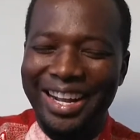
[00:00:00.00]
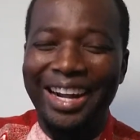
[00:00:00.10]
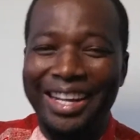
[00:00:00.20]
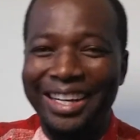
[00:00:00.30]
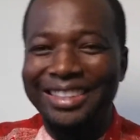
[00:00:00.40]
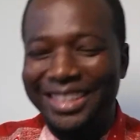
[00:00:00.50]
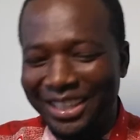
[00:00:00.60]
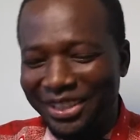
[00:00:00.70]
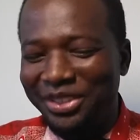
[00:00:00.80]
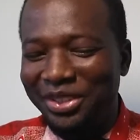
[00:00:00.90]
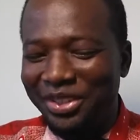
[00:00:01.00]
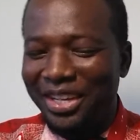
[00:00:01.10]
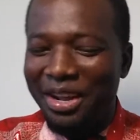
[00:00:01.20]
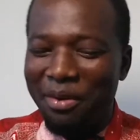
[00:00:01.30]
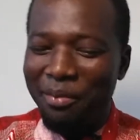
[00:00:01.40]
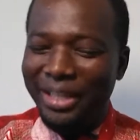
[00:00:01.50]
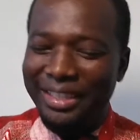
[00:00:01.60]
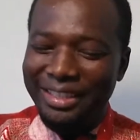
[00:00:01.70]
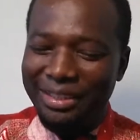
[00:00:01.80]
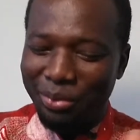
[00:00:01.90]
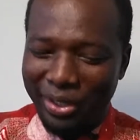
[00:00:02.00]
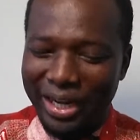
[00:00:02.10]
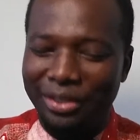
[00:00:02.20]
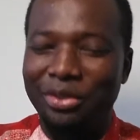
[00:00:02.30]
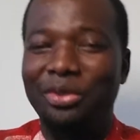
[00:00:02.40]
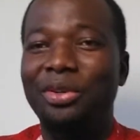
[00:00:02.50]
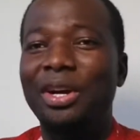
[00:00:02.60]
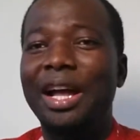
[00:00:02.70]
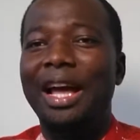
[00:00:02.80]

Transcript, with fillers: I can't tell you, but this is what I do.